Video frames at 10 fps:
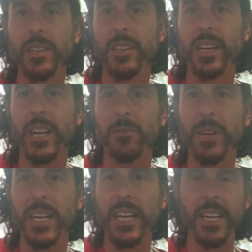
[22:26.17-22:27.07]
you kind of
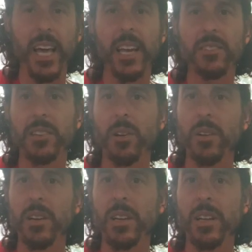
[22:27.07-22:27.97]
run out of neck. So
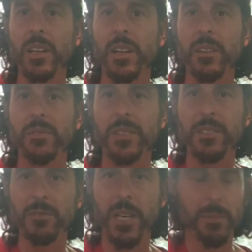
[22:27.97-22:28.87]
for this one, I'm